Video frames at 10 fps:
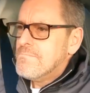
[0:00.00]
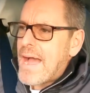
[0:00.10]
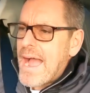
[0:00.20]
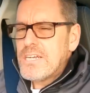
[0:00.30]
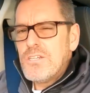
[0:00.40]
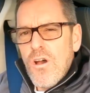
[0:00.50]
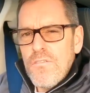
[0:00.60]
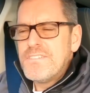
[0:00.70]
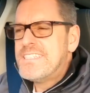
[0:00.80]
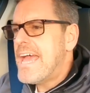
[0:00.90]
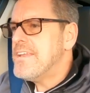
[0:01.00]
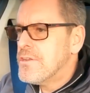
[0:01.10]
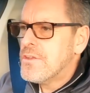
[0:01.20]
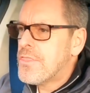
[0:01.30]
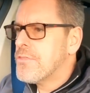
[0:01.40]
backed off
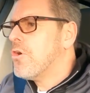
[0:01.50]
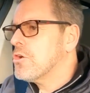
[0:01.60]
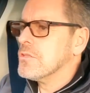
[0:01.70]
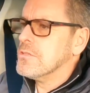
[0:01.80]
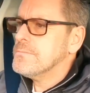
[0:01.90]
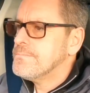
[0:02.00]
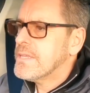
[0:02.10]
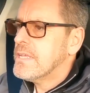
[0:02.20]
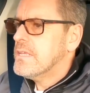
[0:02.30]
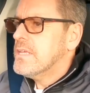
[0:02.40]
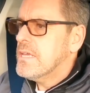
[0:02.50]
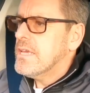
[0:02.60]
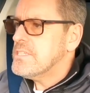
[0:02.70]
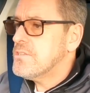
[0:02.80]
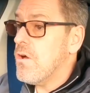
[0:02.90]
deadened throttle.
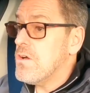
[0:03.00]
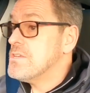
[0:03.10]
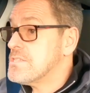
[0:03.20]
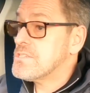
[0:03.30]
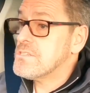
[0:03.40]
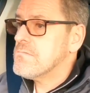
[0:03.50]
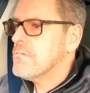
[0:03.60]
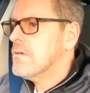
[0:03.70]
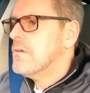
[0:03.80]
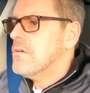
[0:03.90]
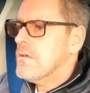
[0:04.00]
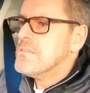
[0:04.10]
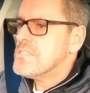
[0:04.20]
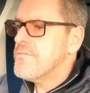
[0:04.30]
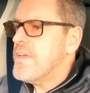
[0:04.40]
It's not as
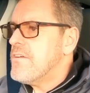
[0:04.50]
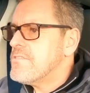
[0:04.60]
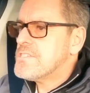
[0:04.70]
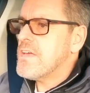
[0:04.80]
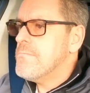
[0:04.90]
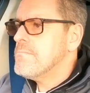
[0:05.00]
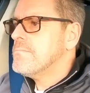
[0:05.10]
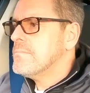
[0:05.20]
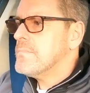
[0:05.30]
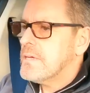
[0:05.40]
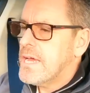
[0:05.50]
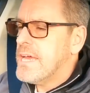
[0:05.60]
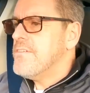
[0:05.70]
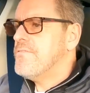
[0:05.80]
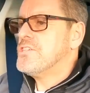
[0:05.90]
severe as some
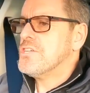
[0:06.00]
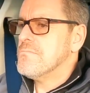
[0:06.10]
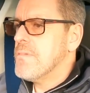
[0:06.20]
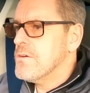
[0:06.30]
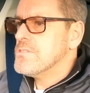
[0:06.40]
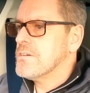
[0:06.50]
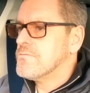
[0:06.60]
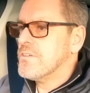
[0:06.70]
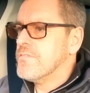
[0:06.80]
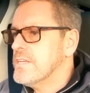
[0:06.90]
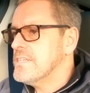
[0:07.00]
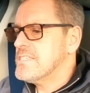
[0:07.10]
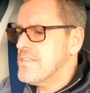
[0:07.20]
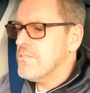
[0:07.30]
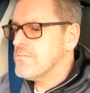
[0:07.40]
efficient modes I've driven. It's
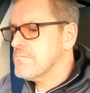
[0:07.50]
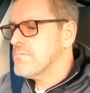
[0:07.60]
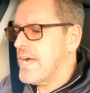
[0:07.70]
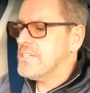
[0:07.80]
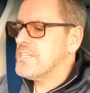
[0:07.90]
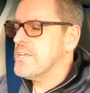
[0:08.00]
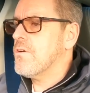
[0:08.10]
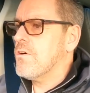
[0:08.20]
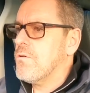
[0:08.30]
still actually got